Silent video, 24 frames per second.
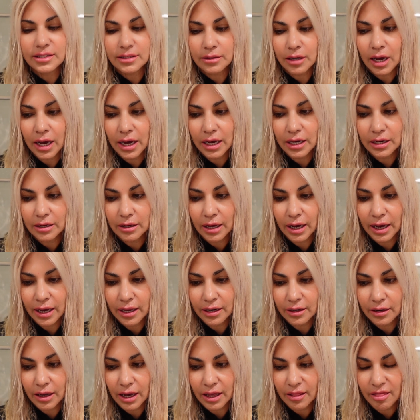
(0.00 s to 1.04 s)
and,
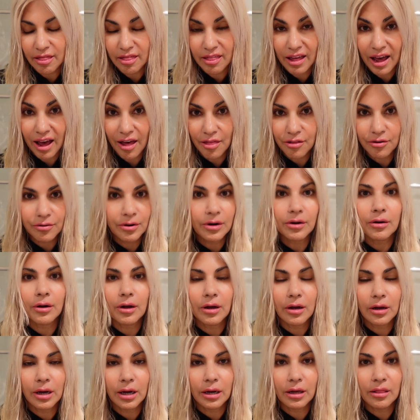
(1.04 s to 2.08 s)
and, and lather
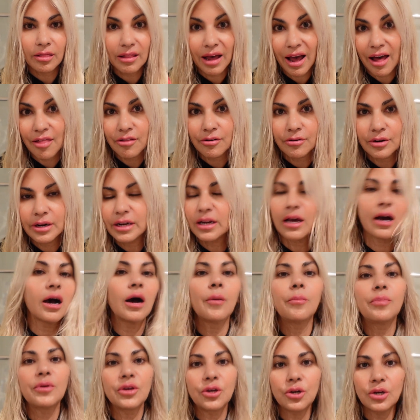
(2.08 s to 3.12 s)
lather it
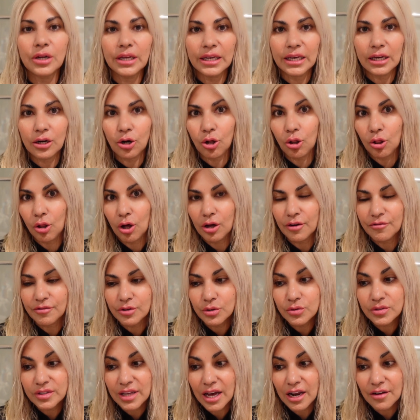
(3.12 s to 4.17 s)
up. You're gonna get a lot of
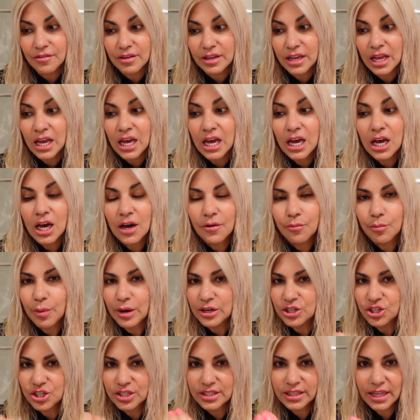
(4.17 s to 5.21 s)
use out of it,
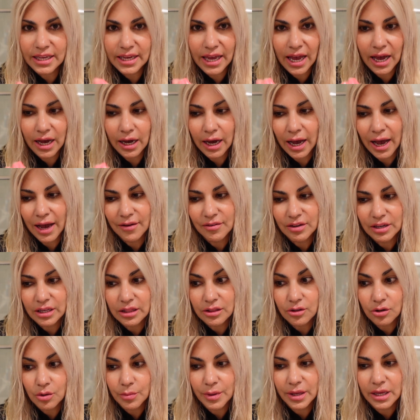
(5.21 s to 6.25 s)
but just like having a
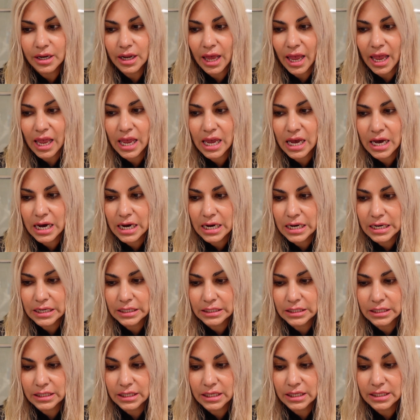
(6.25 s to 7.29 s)
little bit
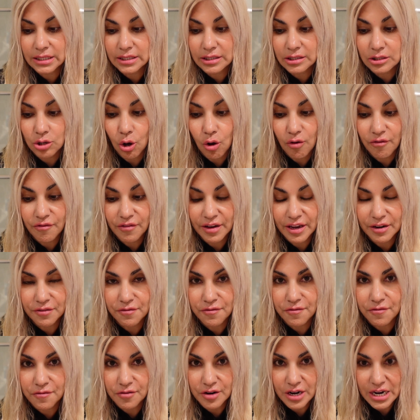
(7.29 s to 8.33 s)
and it's sulfate
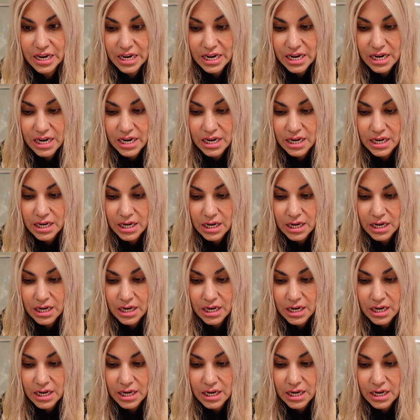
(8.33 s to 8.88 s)
free